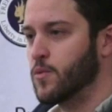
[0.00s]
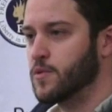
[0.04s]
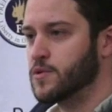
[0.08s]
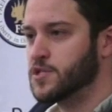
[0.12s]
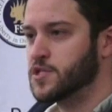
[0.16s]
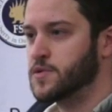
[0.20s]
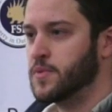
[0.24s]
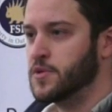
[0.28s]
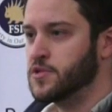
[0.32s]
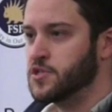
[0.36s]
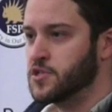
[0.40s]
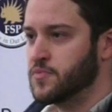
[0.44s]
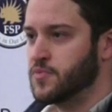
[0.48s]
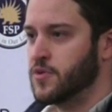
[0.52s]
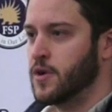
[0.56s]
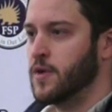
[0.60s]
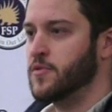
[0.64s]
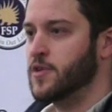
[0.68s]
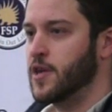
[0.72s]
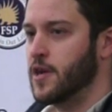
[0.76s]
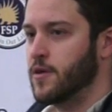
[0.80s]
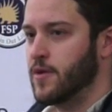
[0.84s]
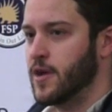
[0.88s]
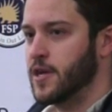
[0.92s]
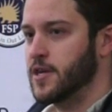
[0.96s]
were supposed to
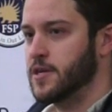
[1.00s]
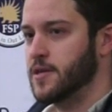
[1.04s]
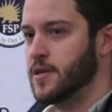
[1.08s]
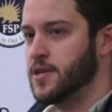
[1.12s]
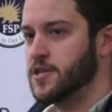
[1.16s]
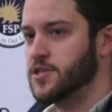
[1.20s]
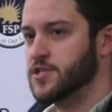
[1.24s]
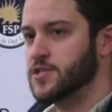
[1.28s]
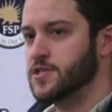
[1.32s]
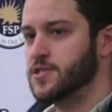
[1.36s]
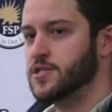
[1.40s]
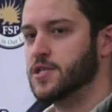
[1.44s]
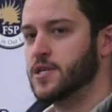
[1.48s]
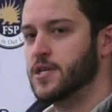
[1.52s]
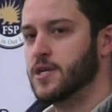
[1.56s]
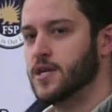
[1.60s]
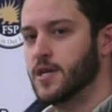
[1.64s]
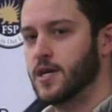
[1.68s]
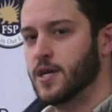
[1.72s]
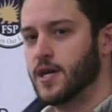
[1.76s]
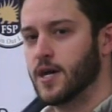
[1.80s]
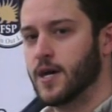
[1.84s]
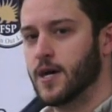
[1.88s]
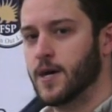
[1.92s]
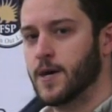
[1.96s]
promulgate regulations
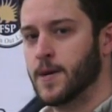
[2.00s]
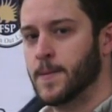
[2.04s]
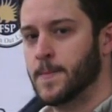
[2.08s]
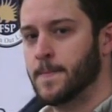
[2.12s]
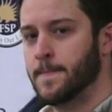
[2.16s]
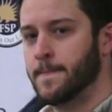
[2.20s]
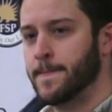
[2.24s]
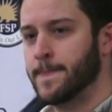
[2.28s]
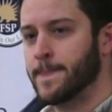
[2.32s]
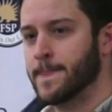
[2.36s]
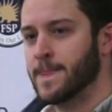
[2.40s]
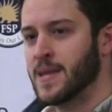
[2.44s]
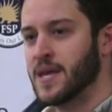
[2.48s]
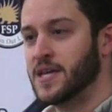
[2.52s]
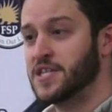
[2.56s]
um,